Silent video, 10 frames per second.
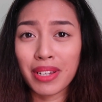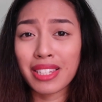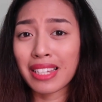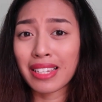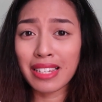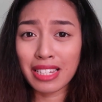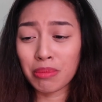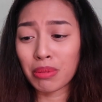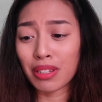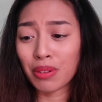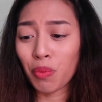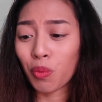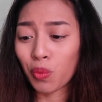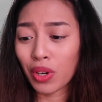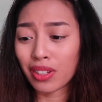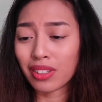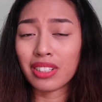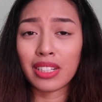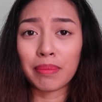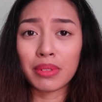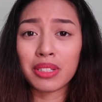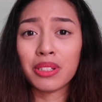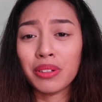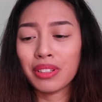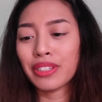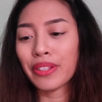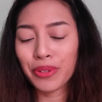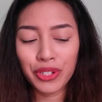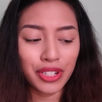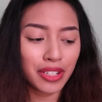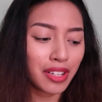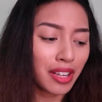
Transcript: my skin has been well adapted to this lotion.